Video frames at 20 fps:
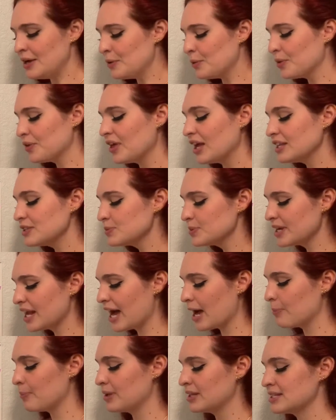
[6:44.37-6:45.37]
Well, that's what
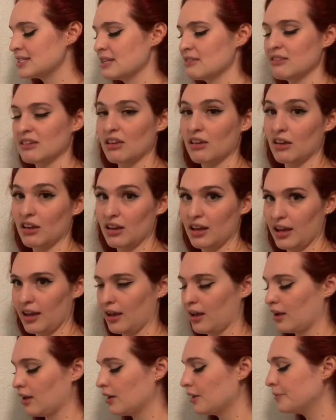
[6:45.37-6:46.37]
happens in The Good
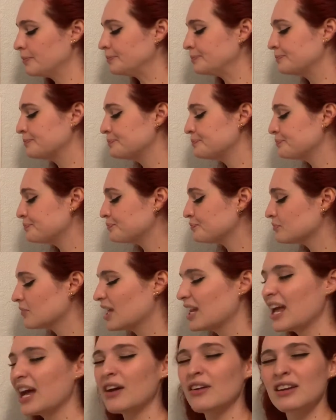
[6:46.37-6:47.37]
Egg.
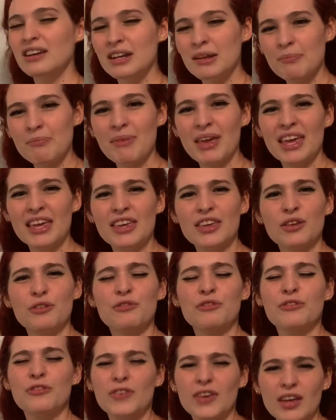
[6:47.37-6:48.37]
And how did it make you
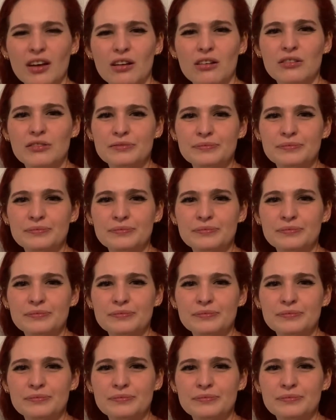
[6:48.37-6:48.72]
feel?